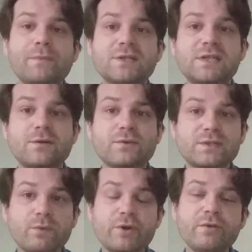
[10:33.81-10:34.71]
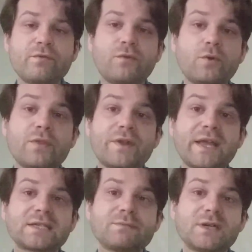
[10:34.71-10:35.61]
I'll see you all tomorrow for the
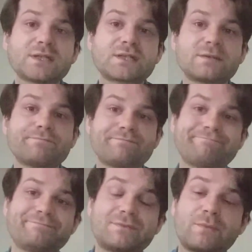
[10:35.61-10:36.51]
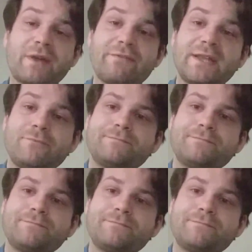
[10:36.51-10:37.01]
next mask. Bye for now.